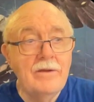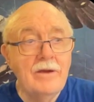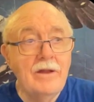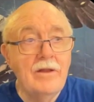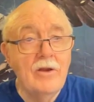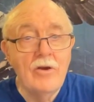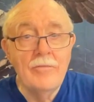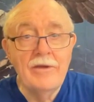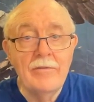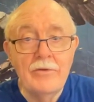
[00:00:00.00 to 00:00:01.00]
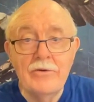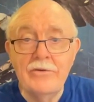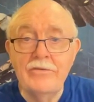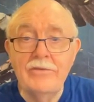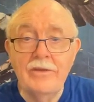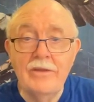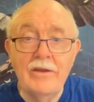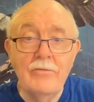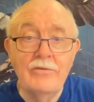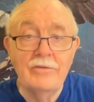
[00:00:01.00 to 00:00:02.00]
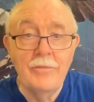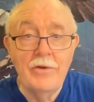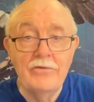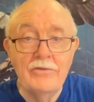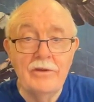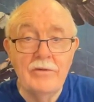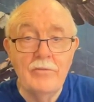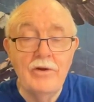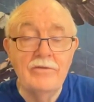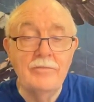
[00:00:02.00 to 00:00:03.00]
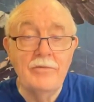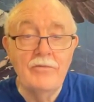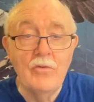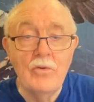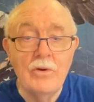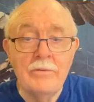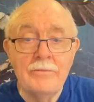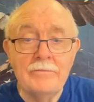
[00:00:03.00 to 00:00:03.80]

alarming emergency that it was supposedly was before.